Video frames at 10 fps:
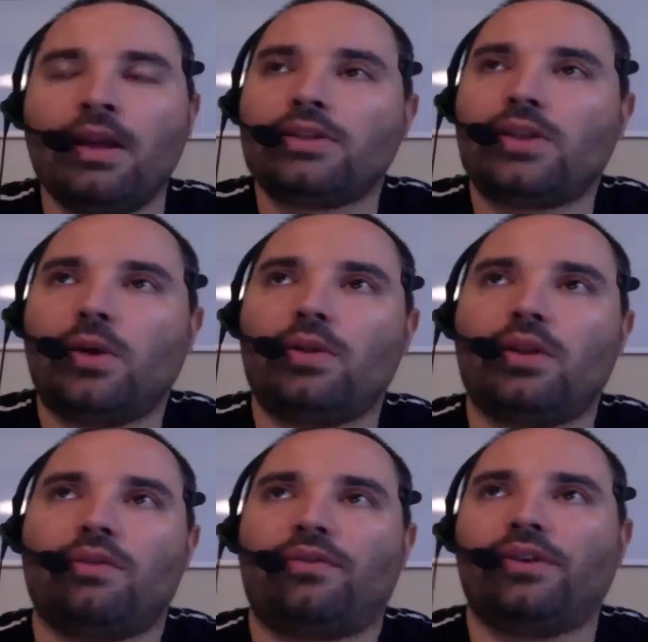So
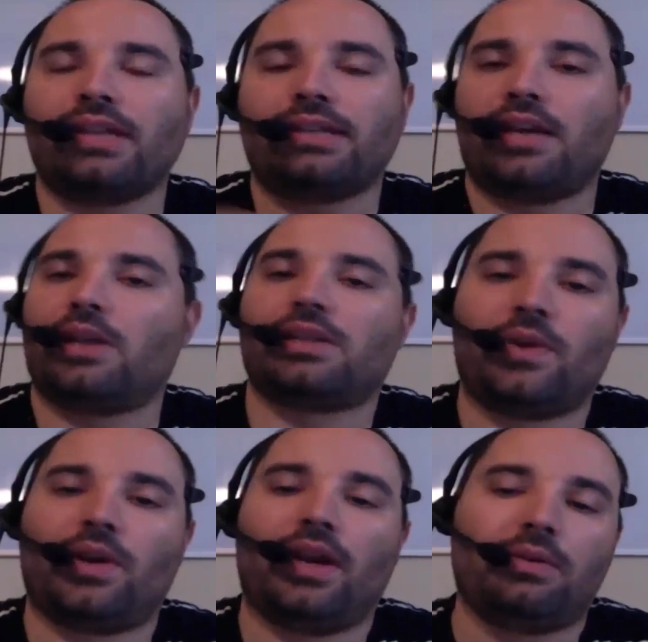first, tell you is if you're
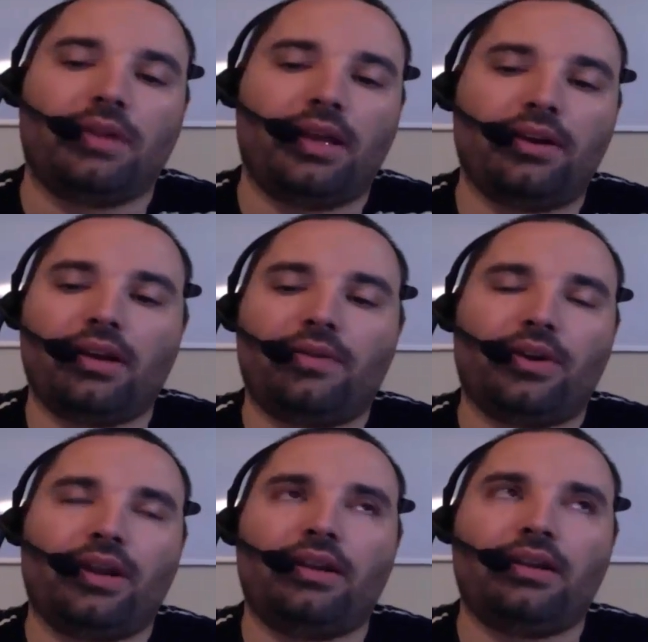if you're in a, if you're
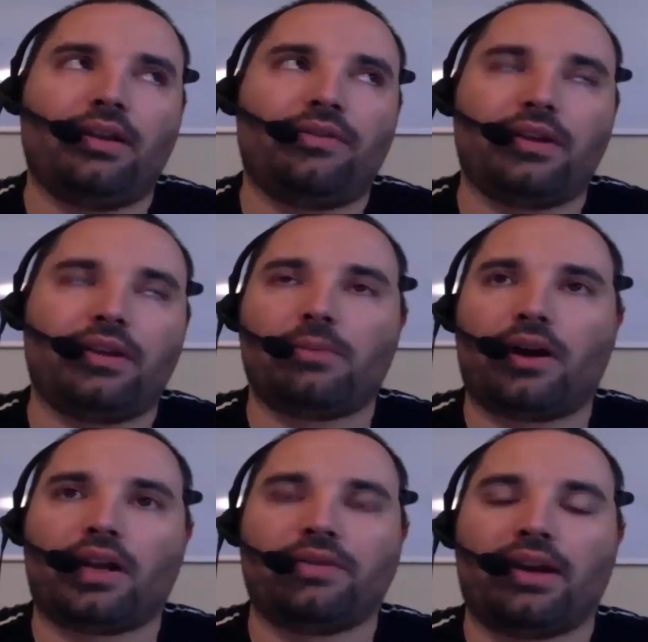in affiliate
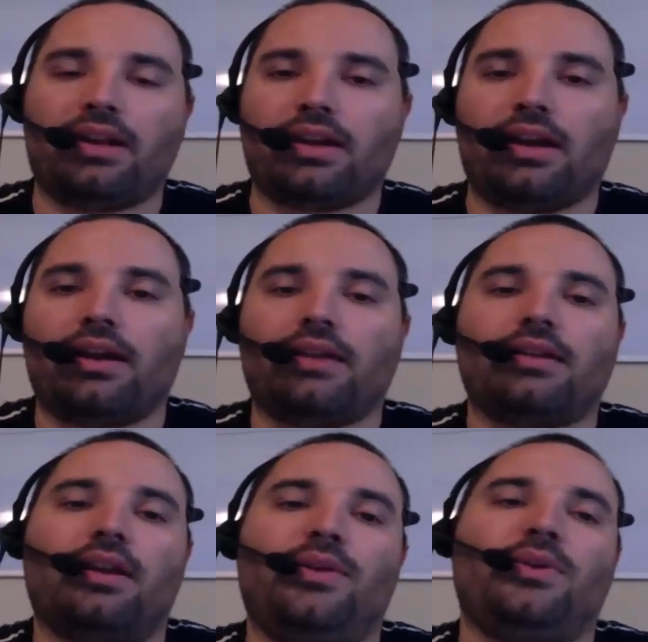marketing of any kind,
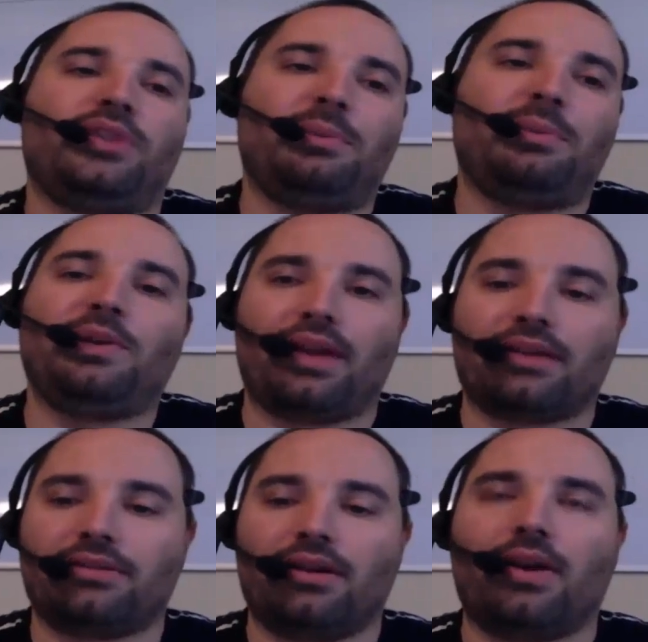you should be doing
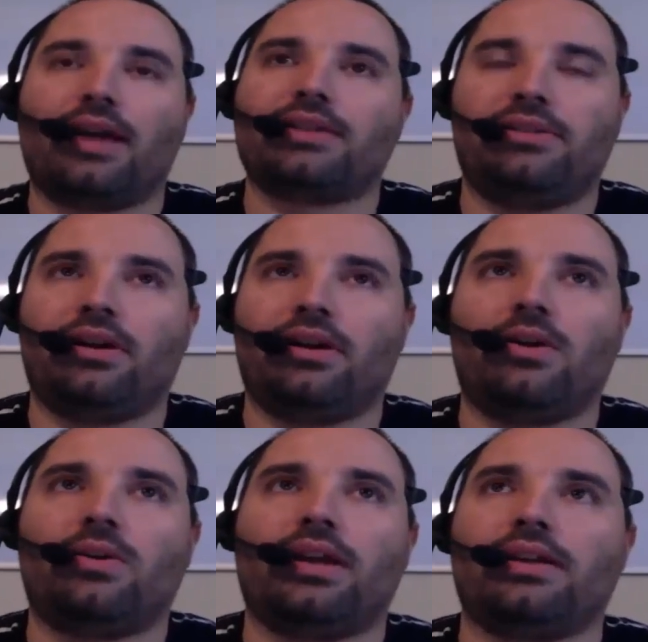SEO.
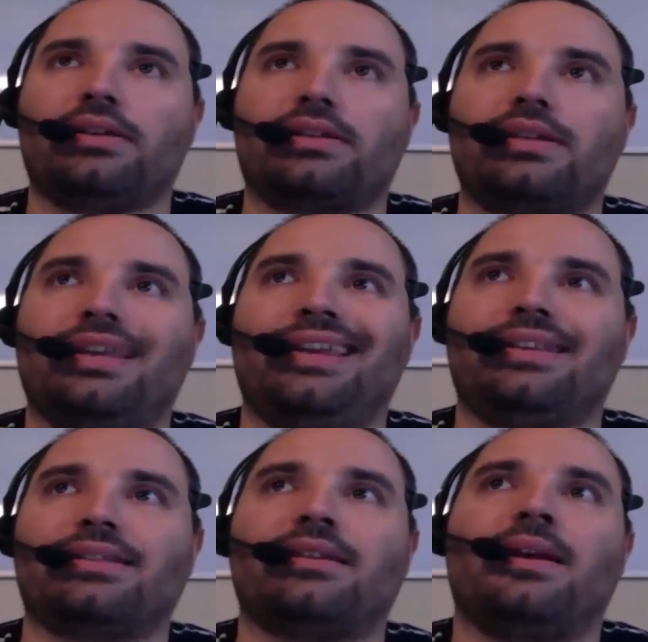SEO is
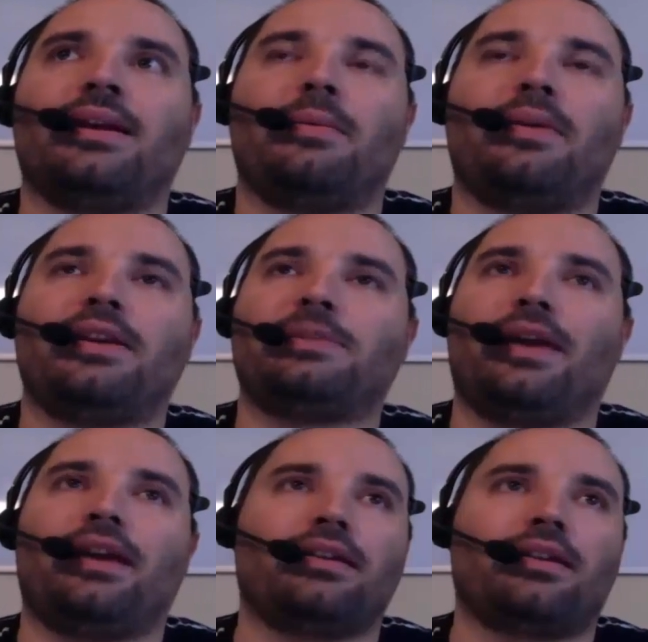is has
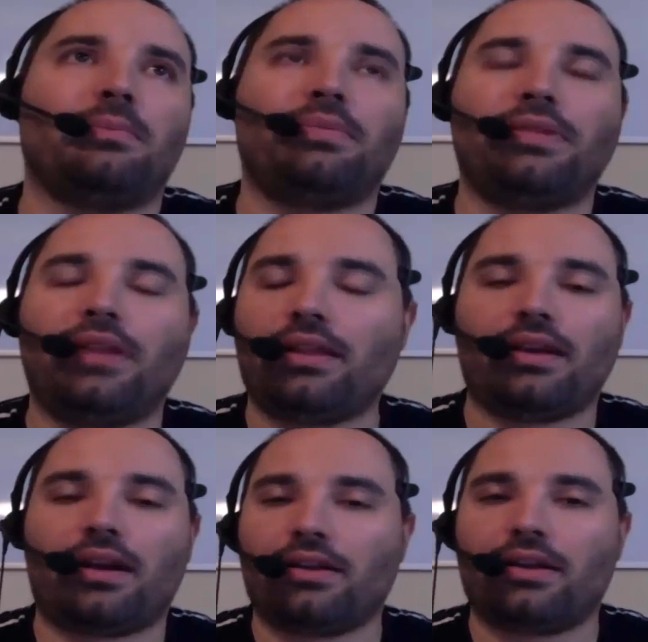been completely
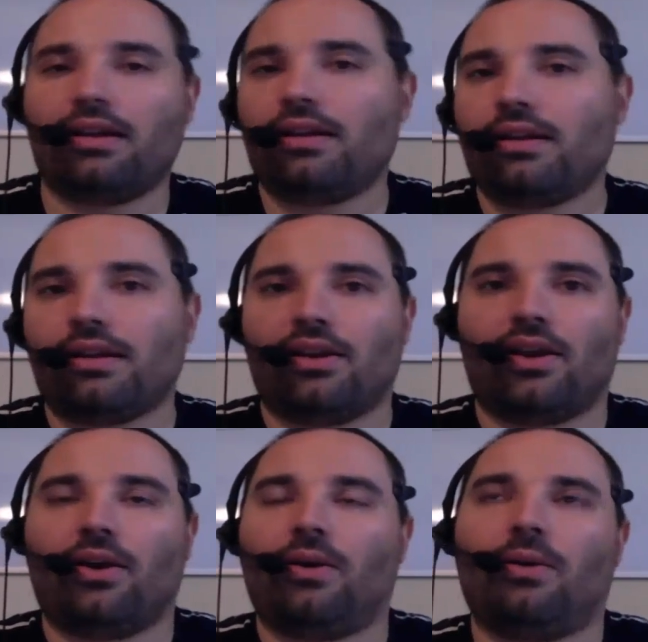not only you
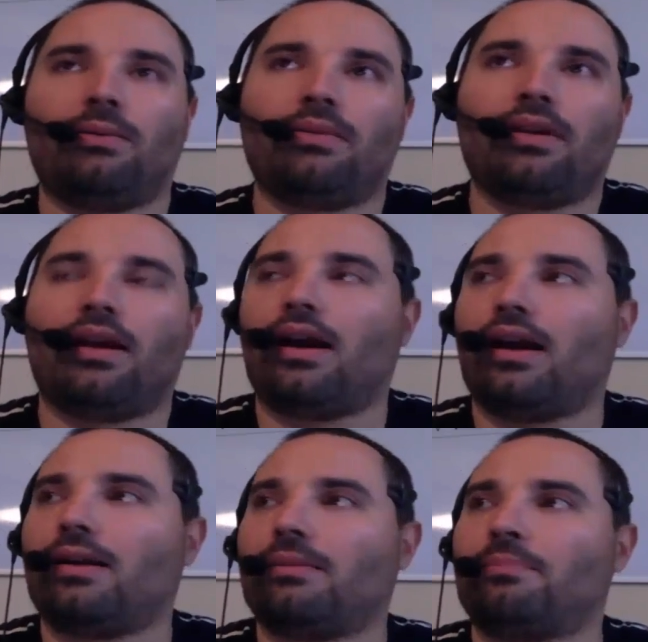know
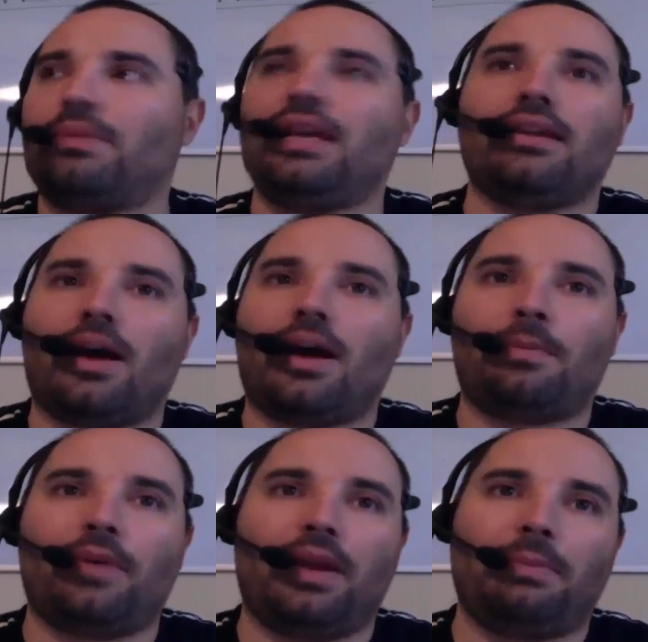uh, beaten up
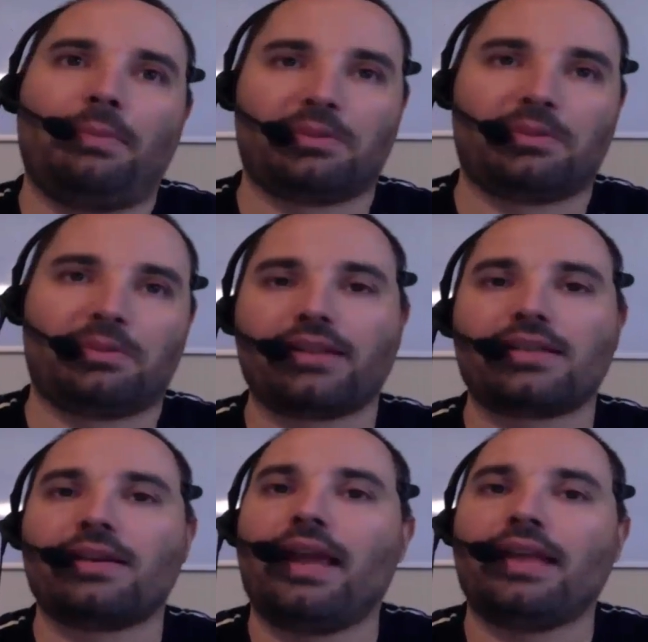in people's minds.
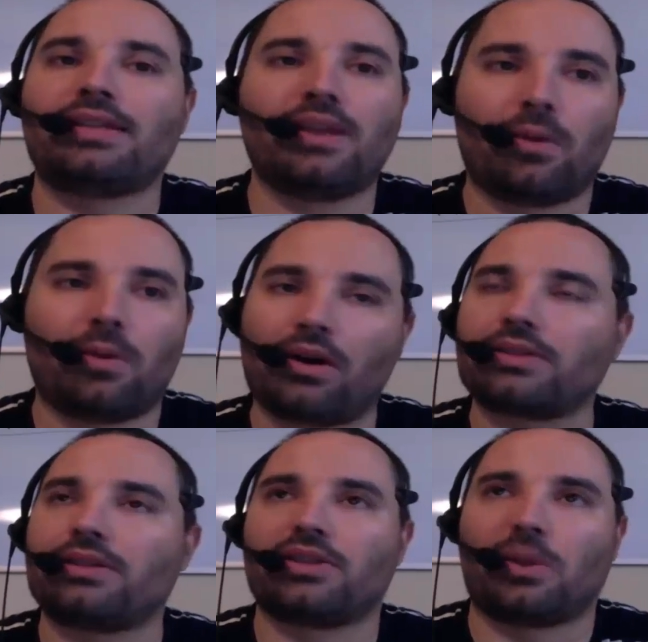It still works.
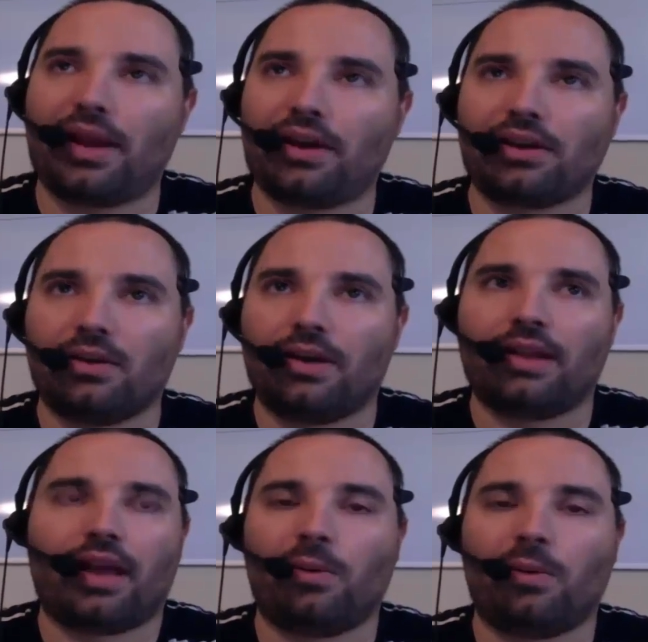There's a way to do it
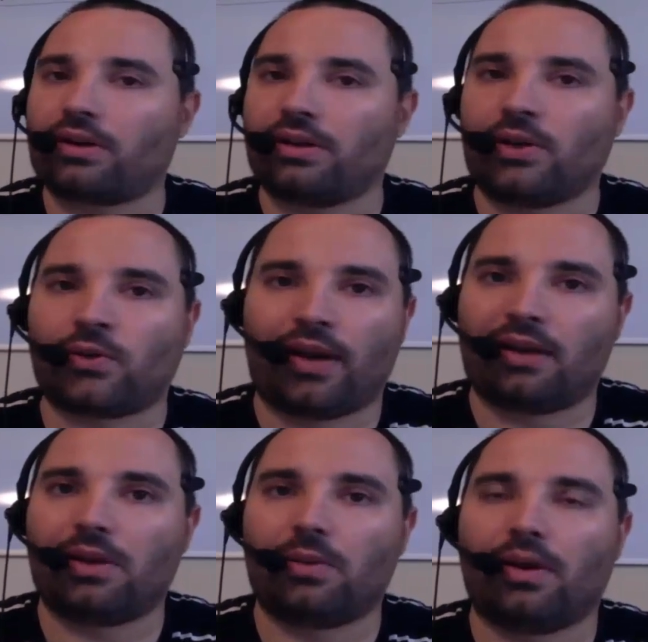that works
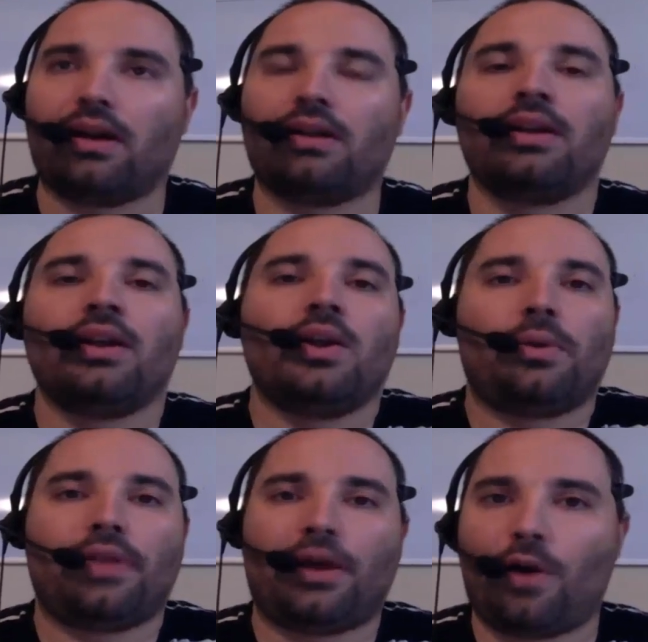incredibly well
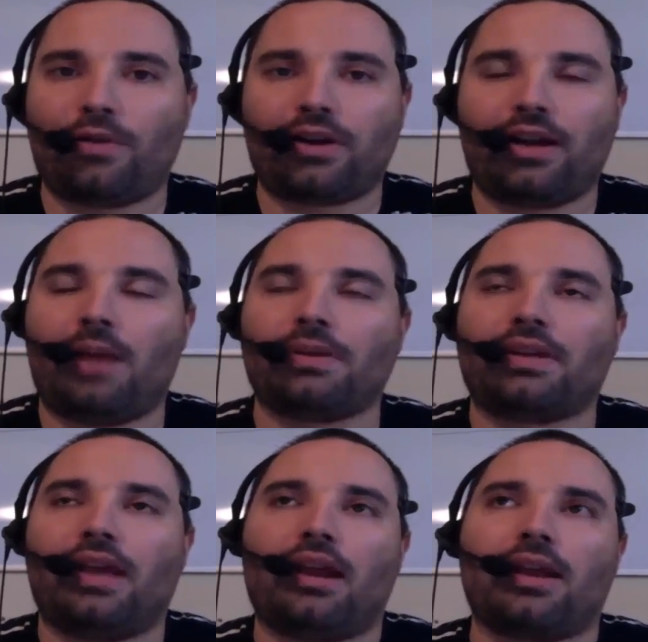without
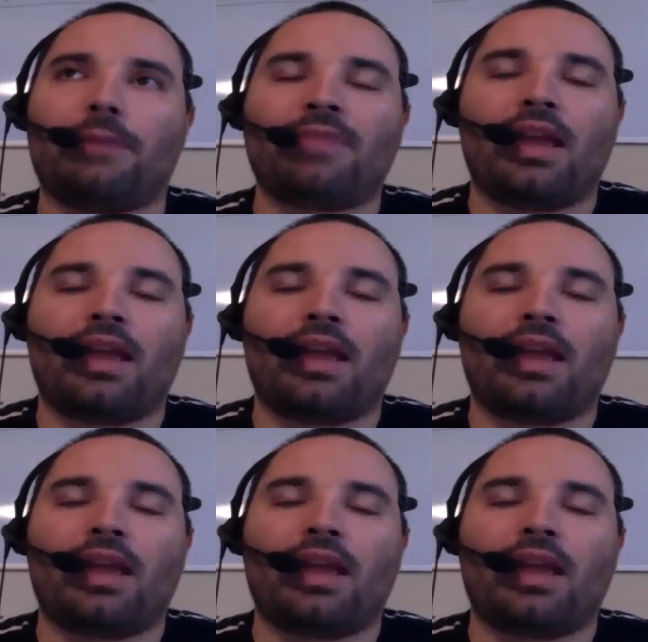overcomplicating it.